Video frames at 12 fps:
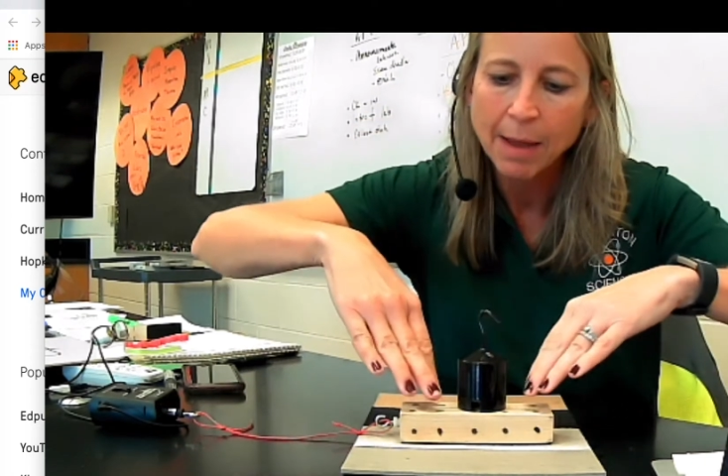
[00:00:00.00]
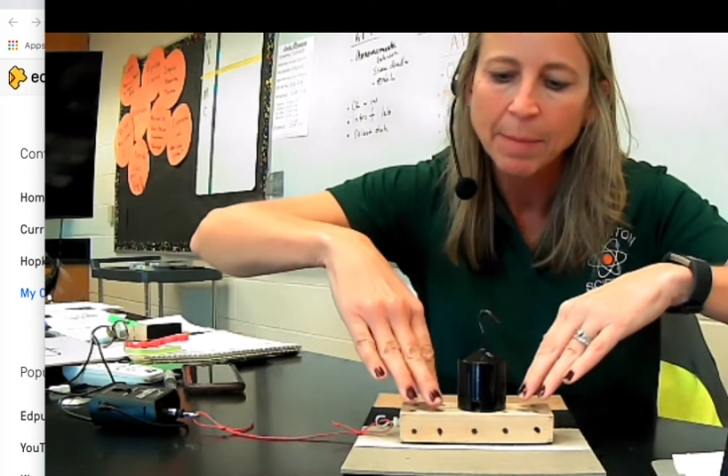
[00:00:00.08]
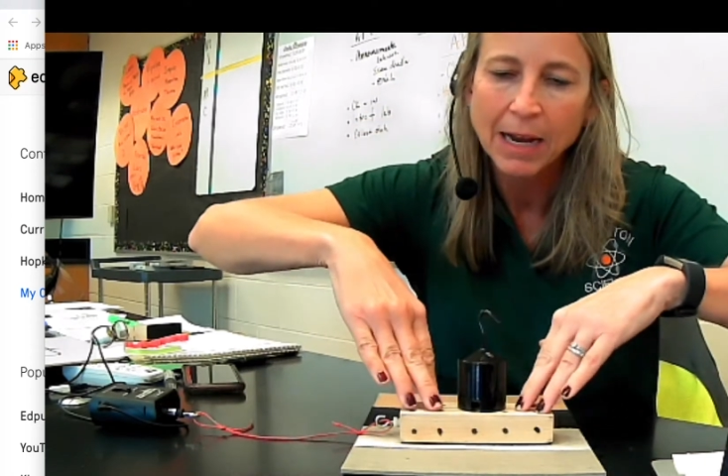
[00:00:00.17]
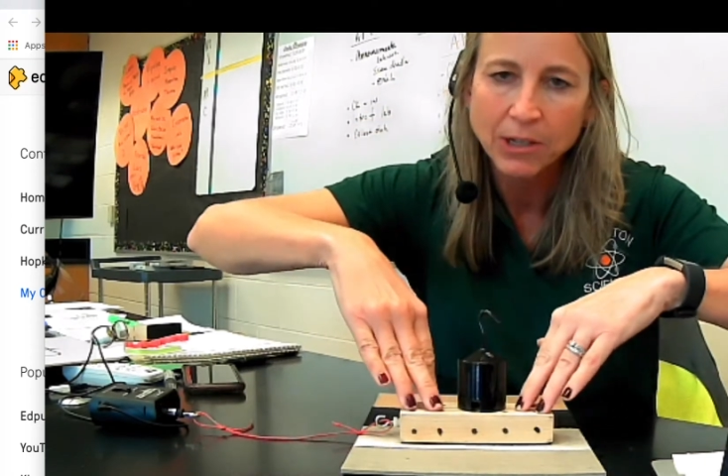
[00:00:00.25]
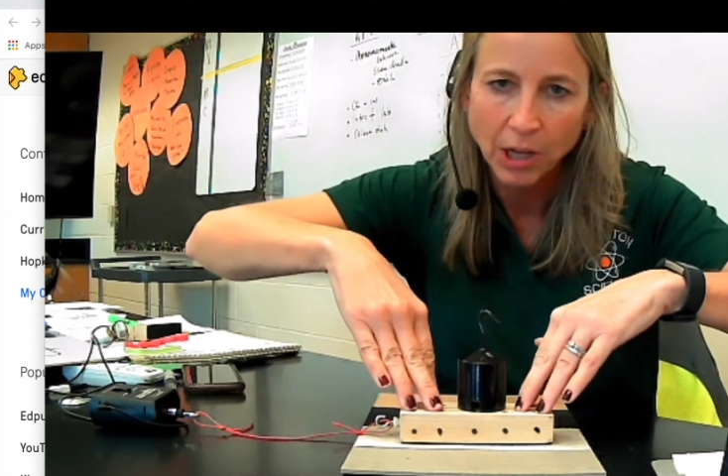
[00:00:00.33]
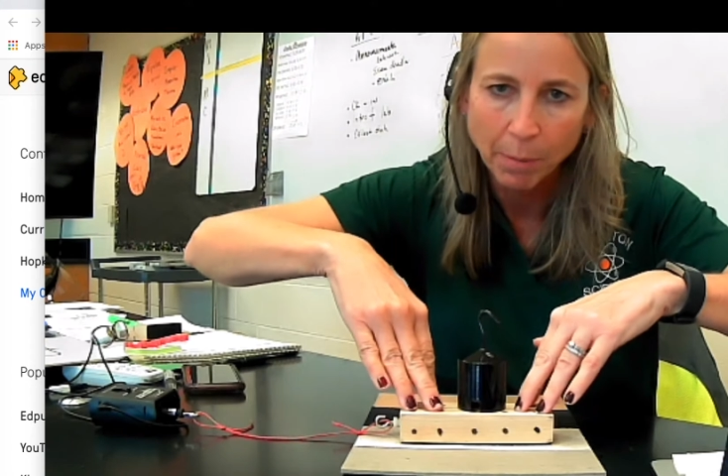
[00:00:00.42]
I'm
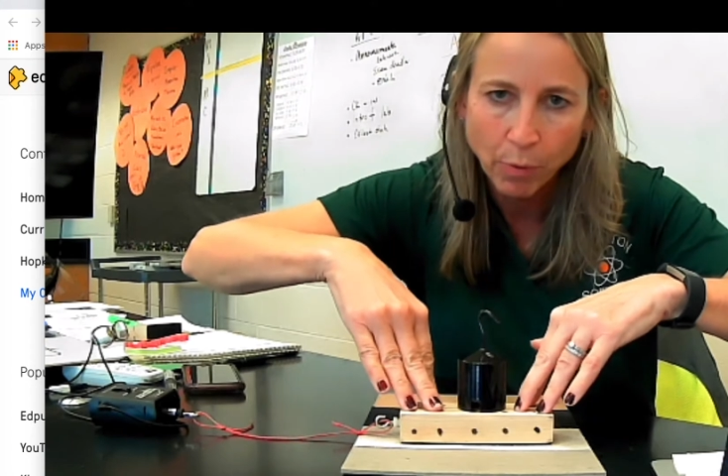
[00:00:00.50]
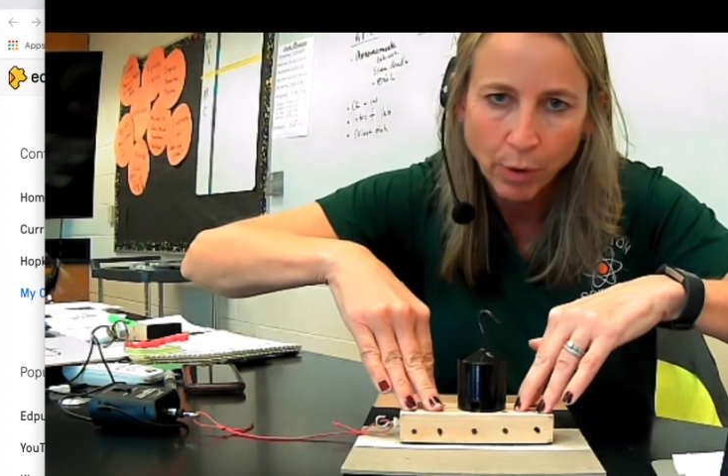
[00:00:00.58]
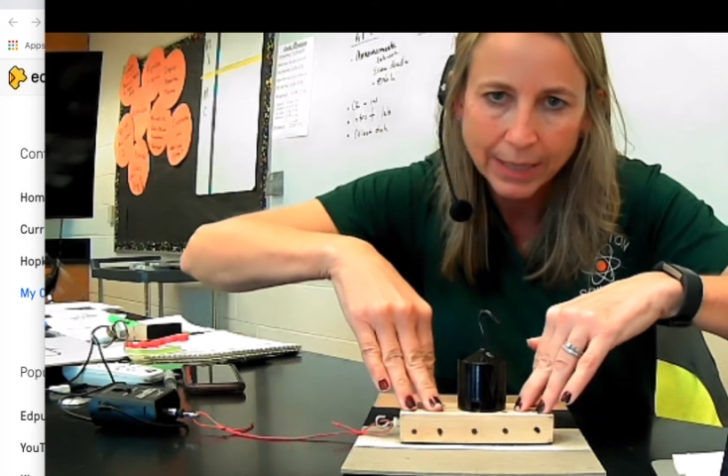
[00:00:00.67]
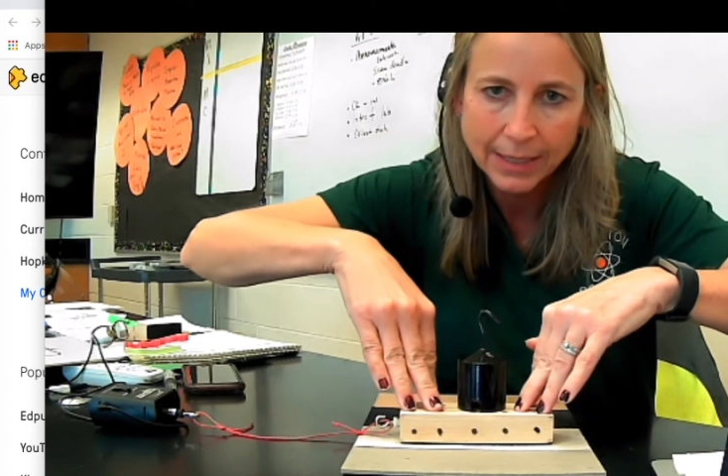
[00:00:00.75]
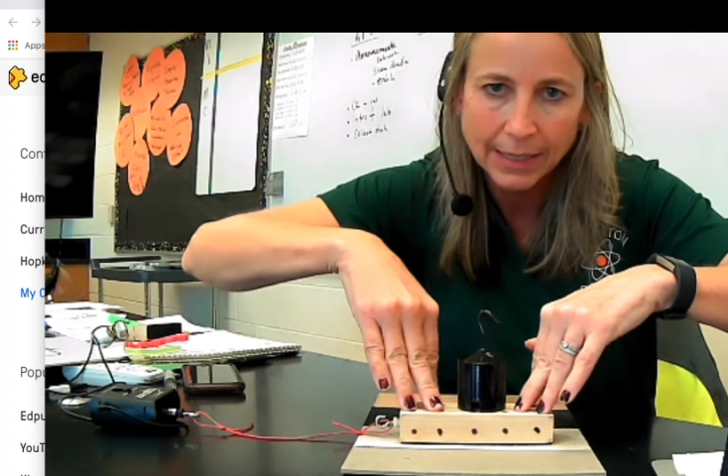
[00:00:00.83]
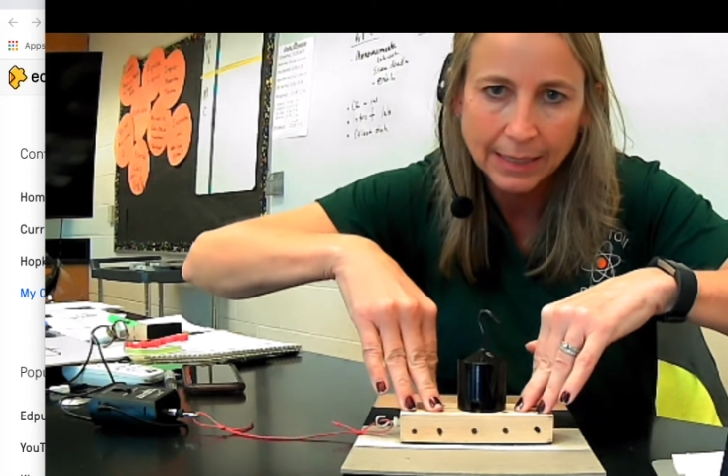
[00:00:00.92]
actually
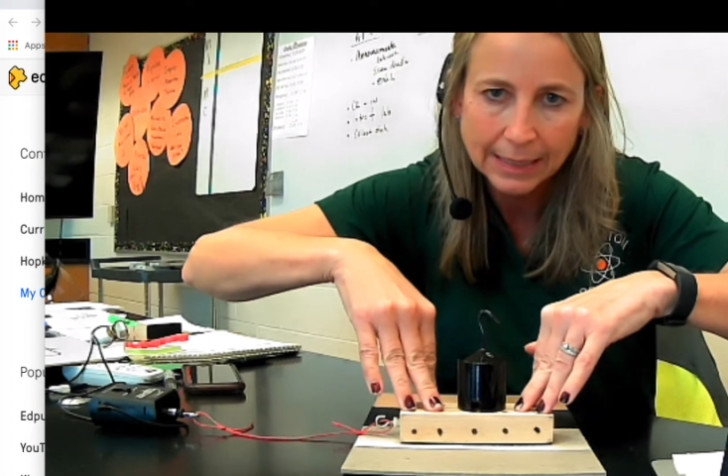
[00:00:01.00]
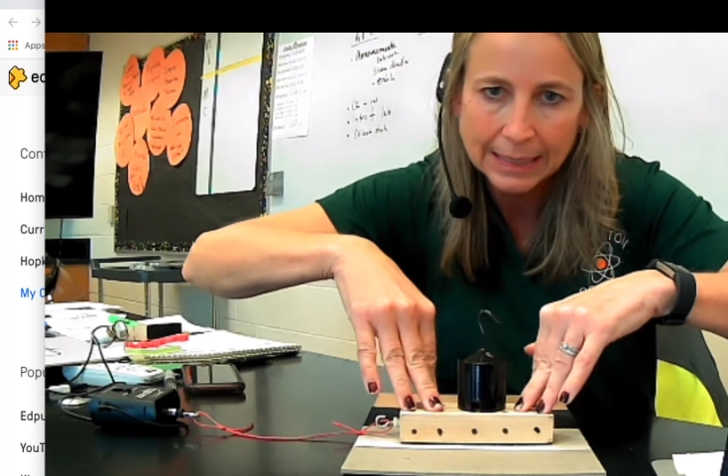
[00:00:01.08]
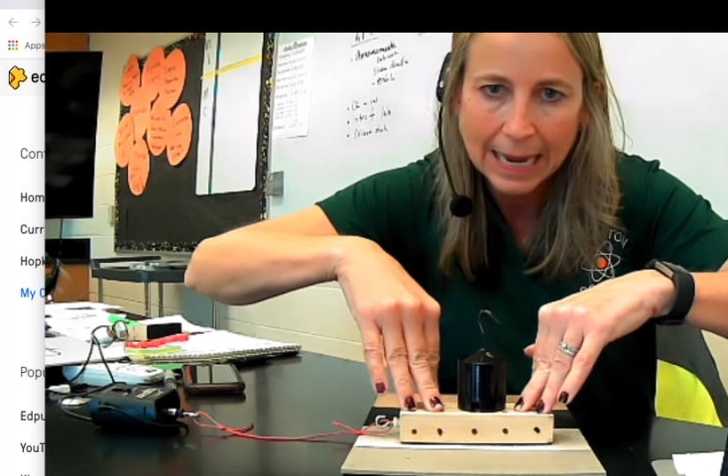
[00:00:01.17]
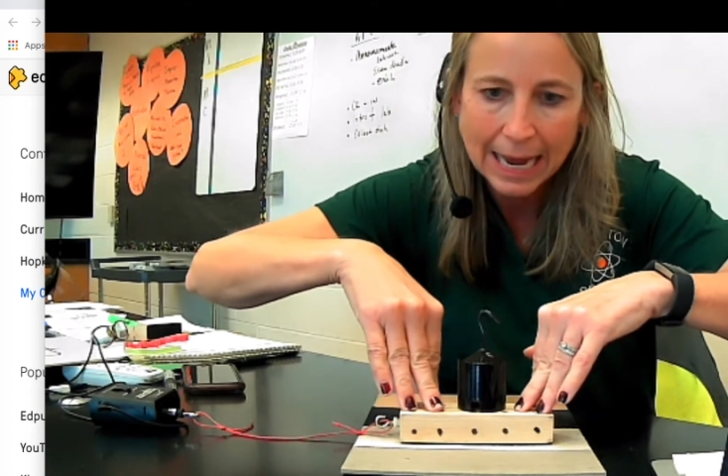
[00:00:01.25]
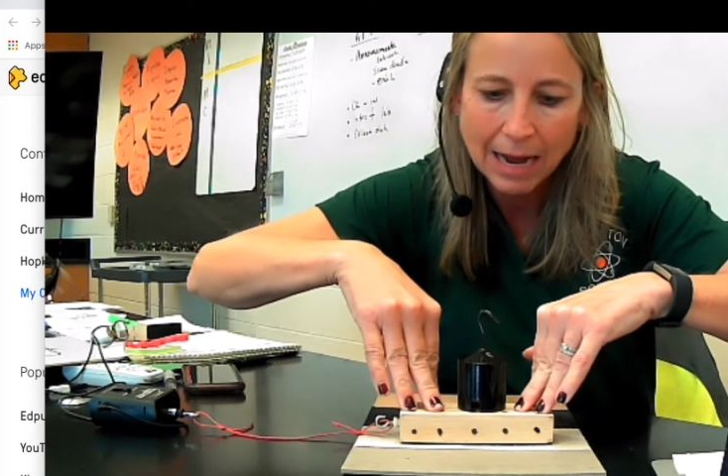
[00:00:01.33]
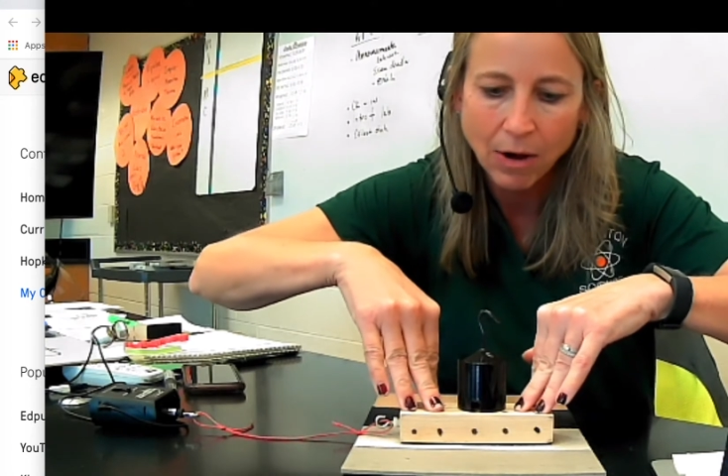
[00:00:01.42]
pressing
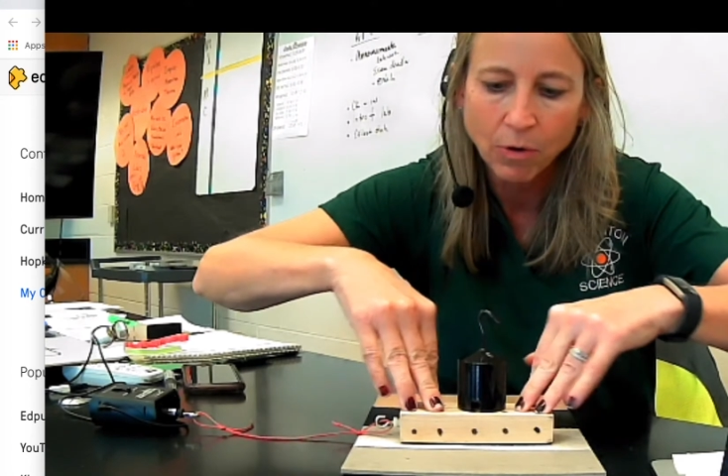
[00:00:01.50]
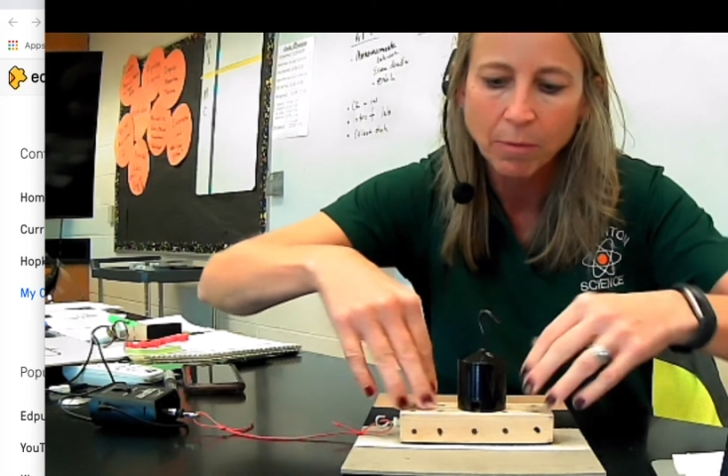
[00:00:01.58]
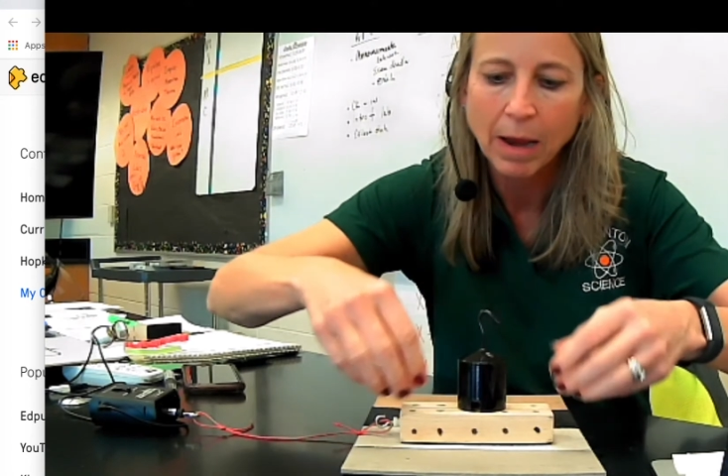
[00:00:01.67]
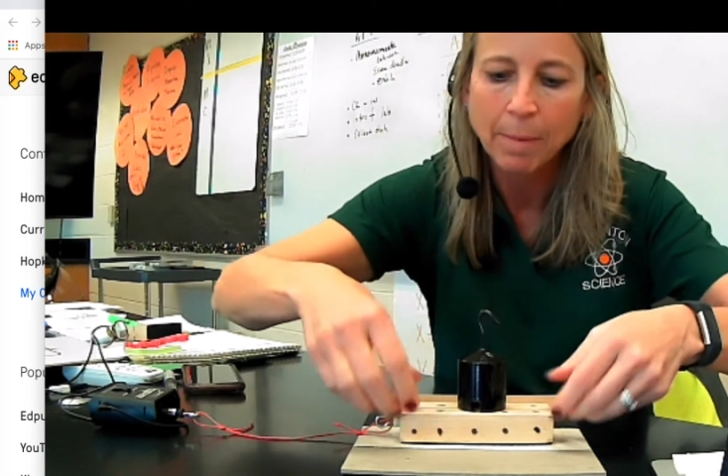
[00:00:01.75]
down